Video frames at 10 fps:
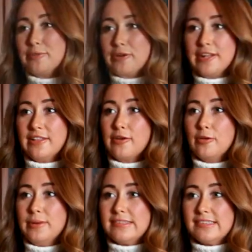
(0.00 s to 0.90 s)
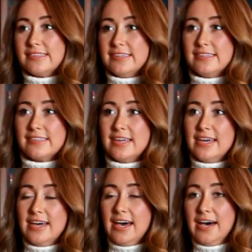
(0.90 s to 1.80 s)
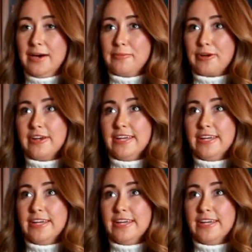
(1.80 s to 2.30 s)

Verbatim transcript: supporting local businesses. Um, we're